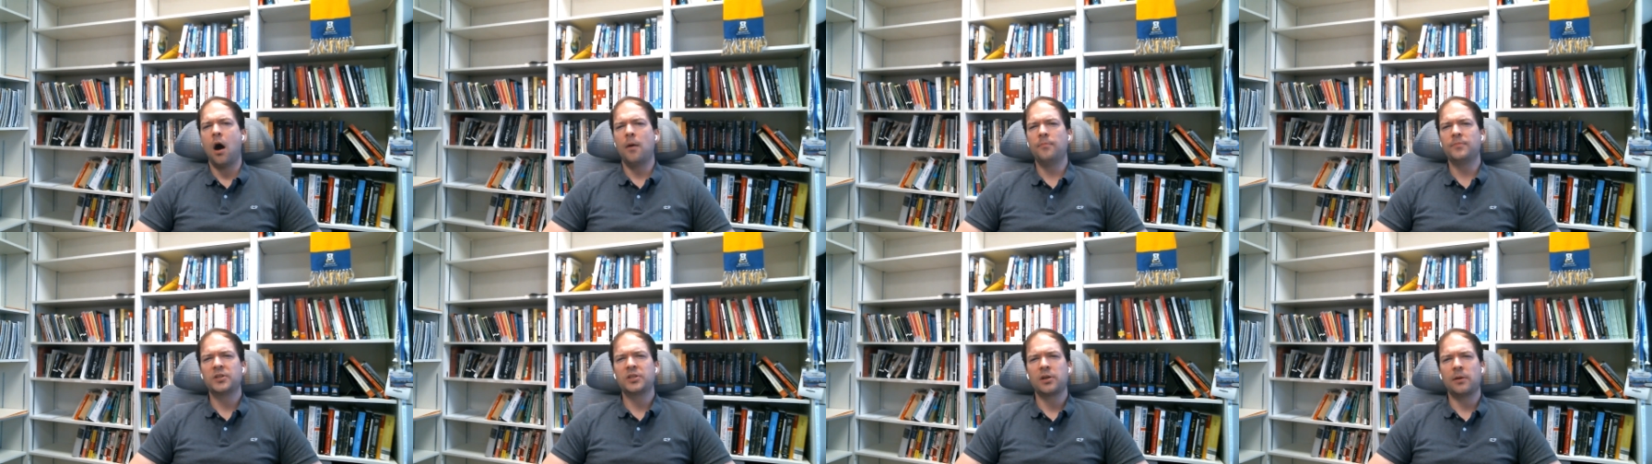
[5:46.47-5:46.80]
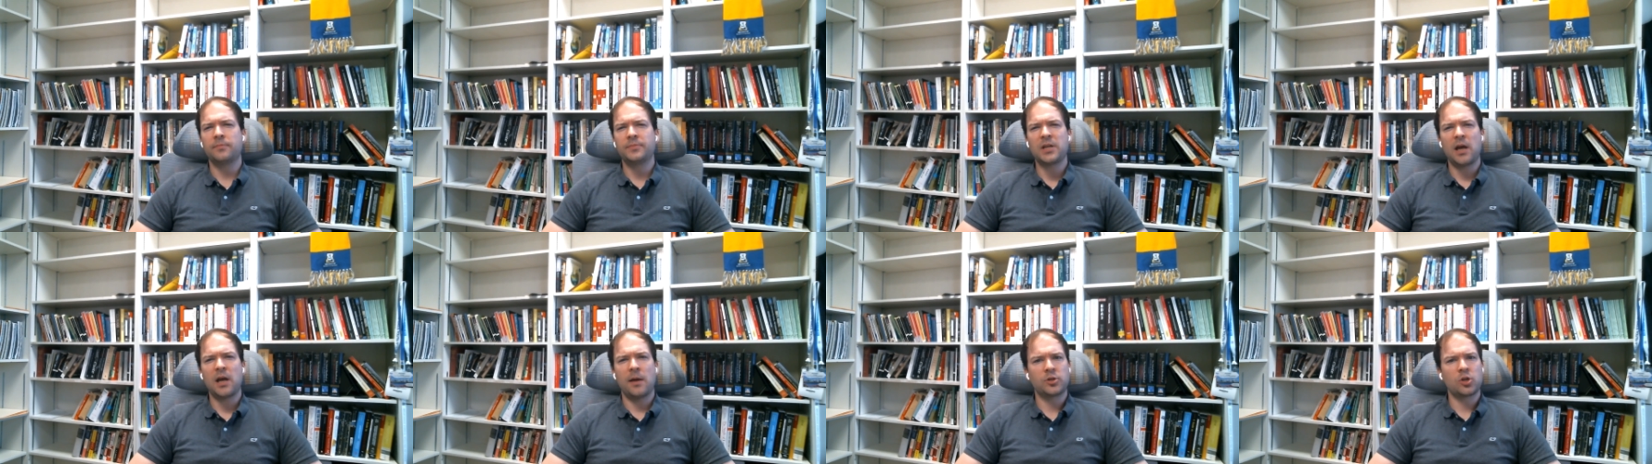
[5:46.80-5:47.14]

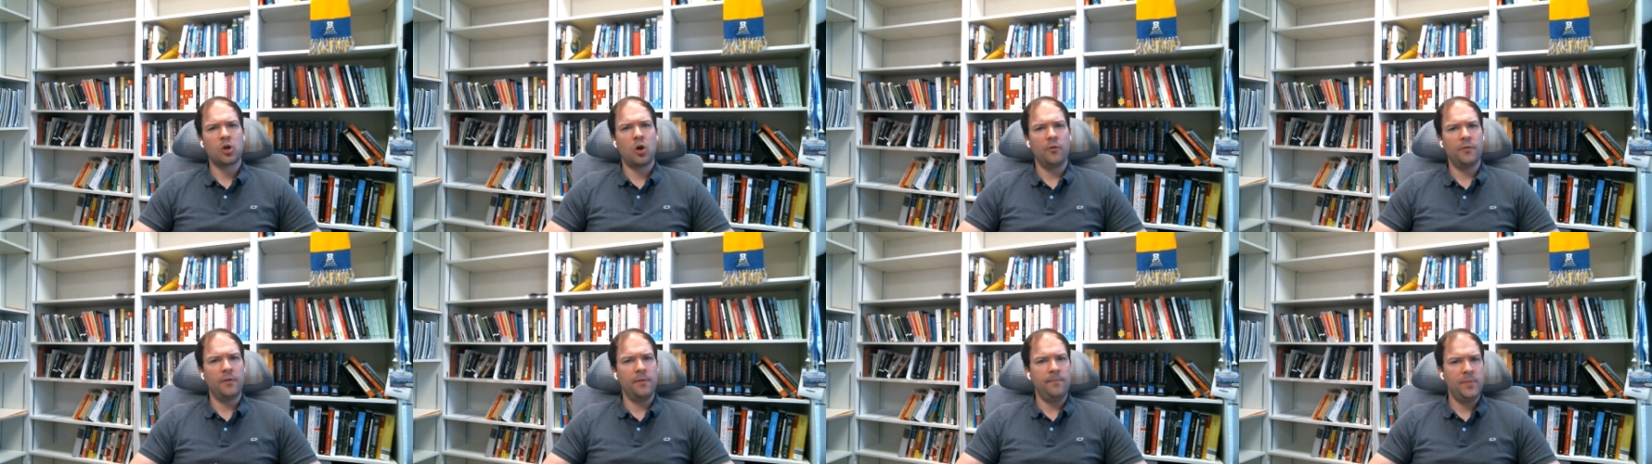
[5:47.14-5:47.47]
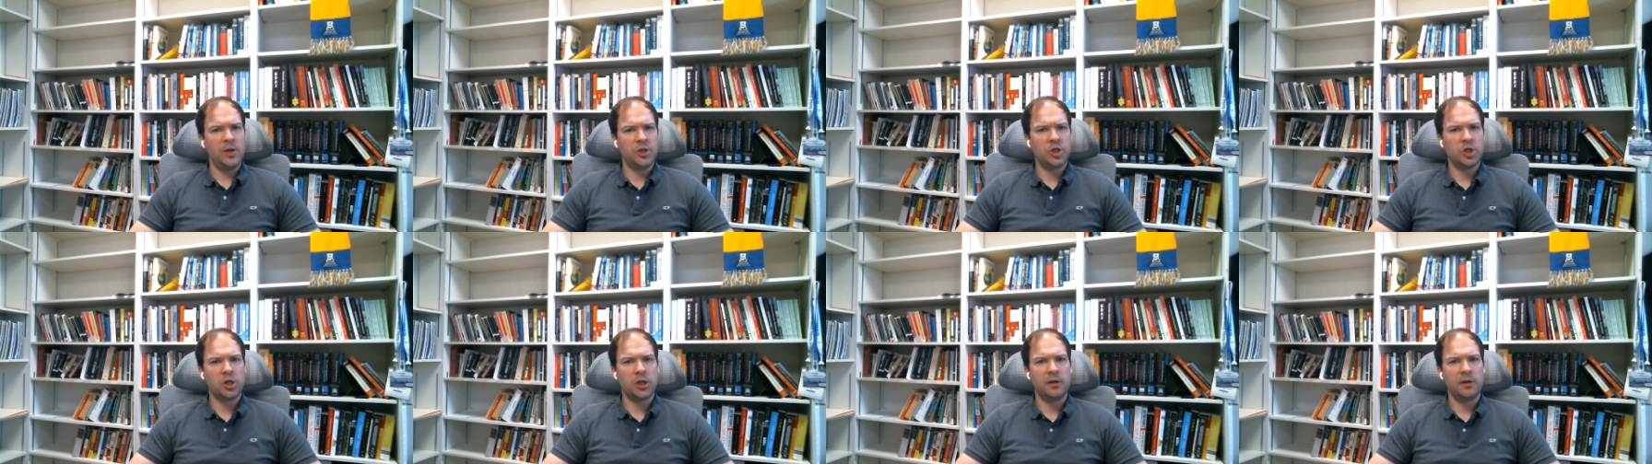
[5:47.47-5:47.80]
sometimes called the
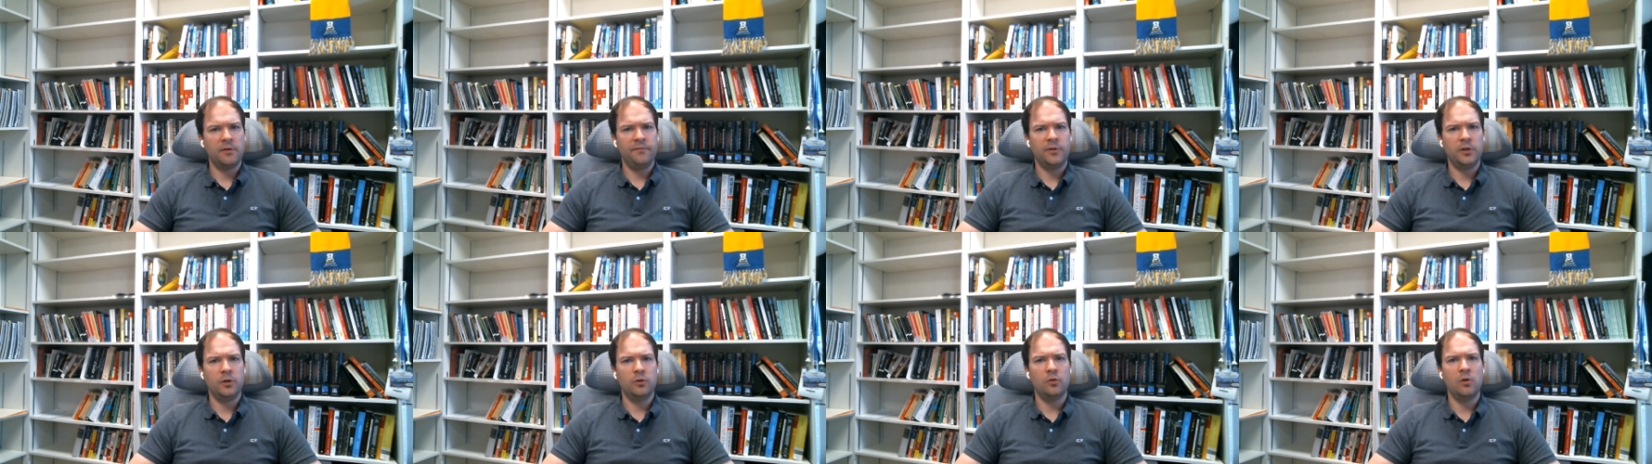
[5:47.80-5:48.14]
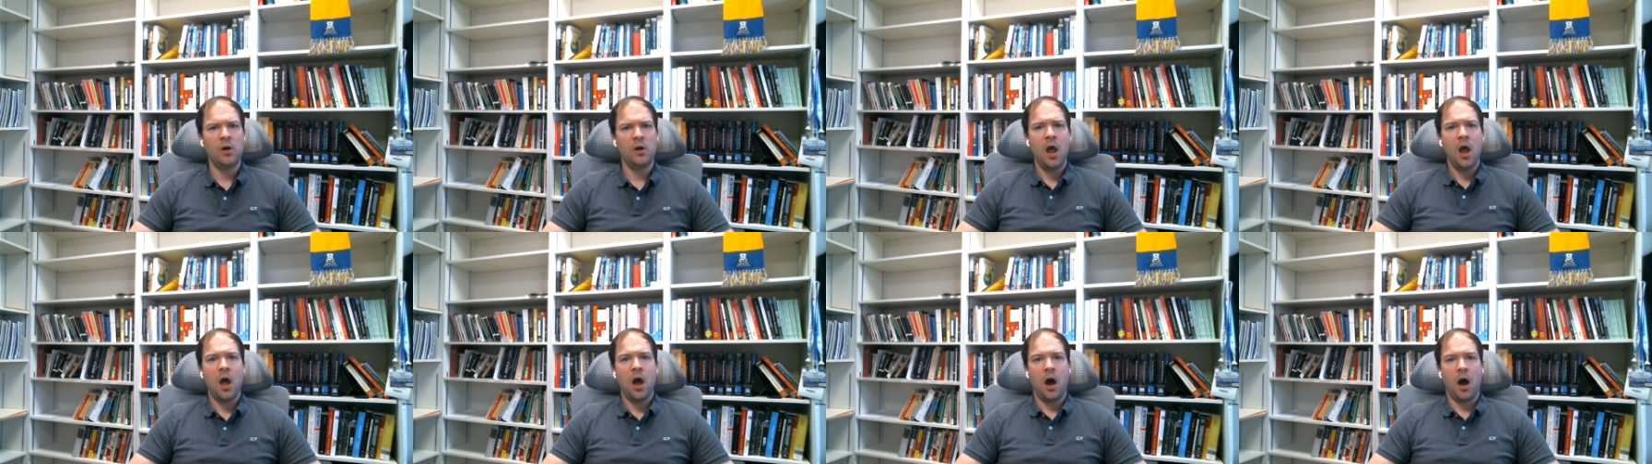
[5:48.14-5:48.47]
Michigan view,
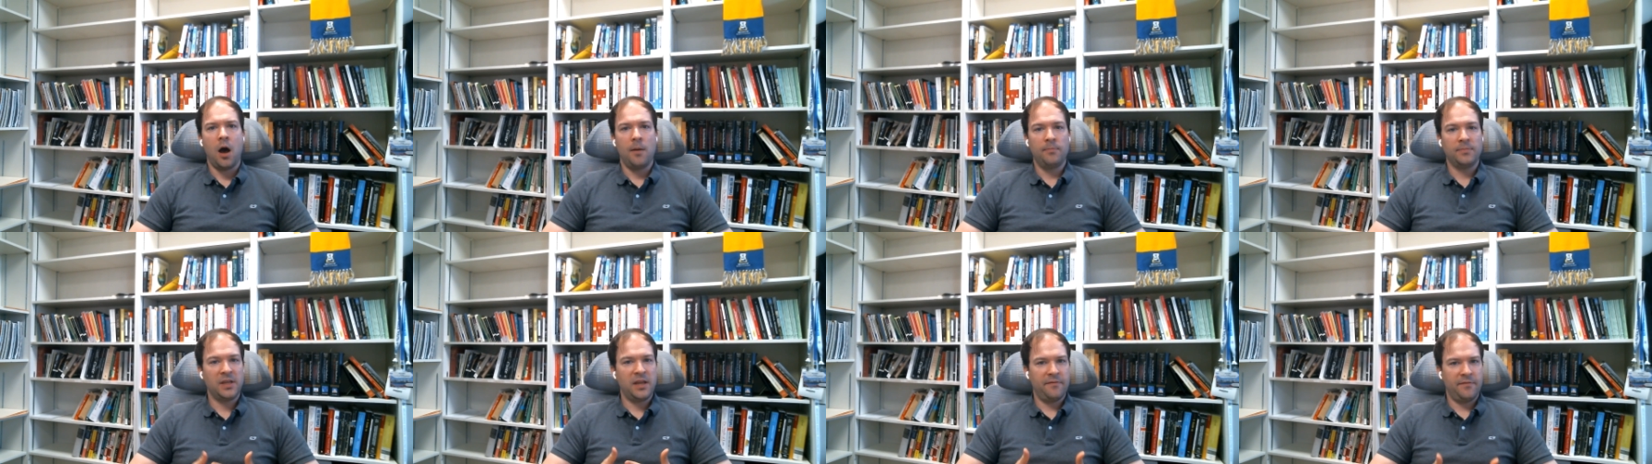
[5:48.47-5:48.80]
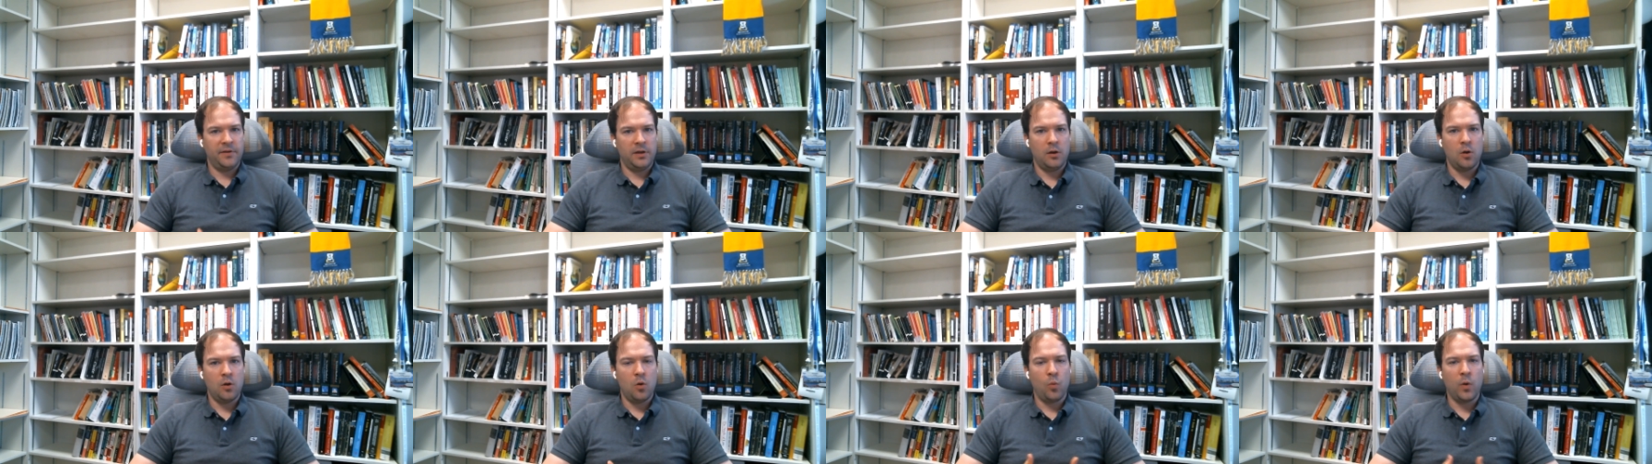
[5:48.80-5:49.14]

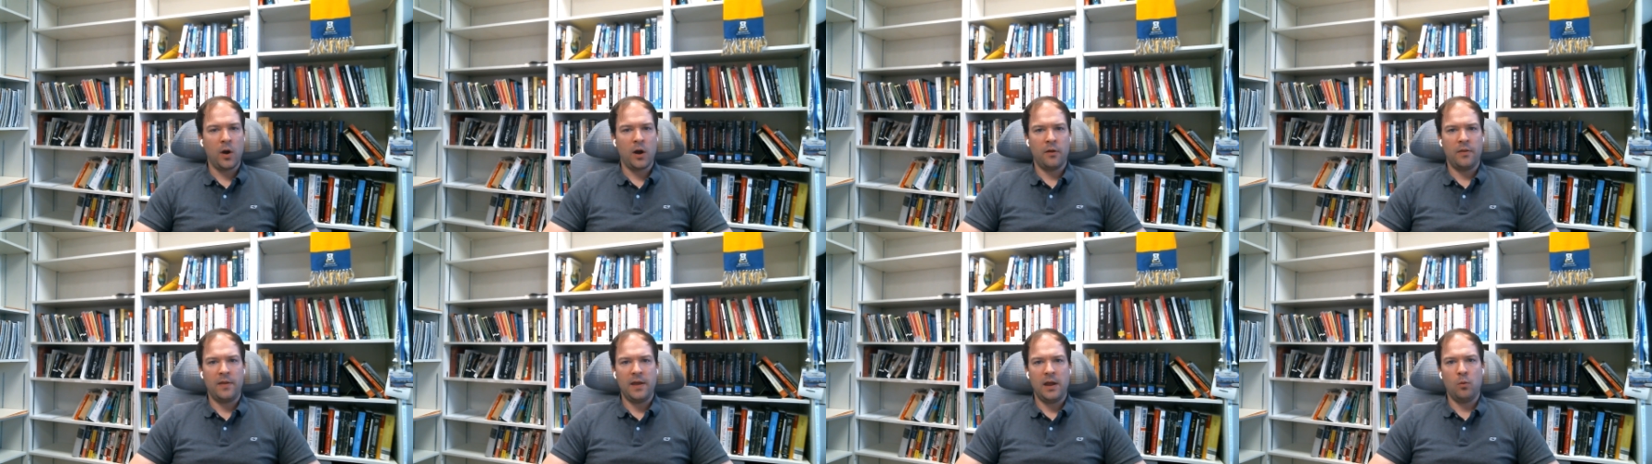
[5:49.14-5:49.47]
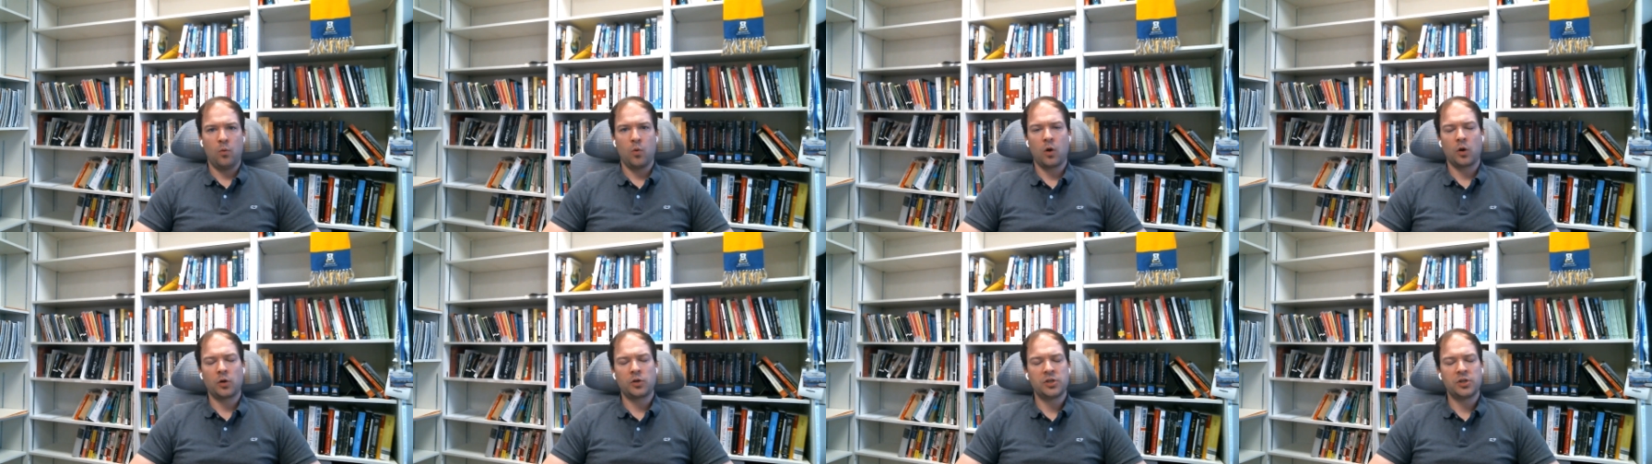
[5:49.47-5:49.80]
given where they
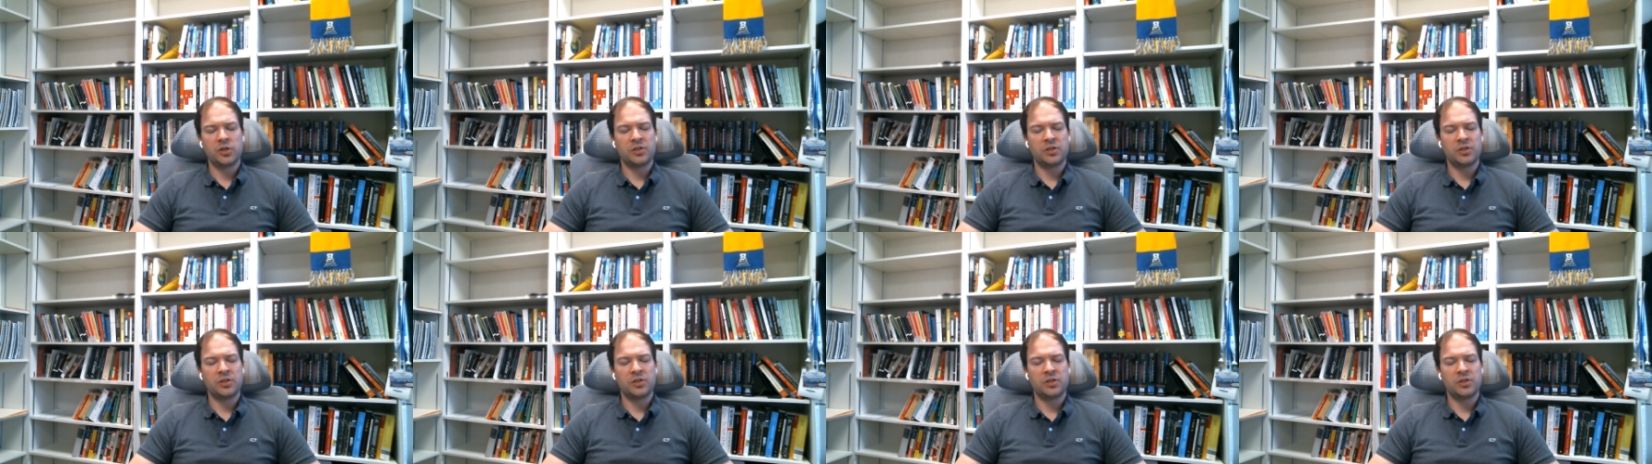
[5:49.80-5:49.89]
worked,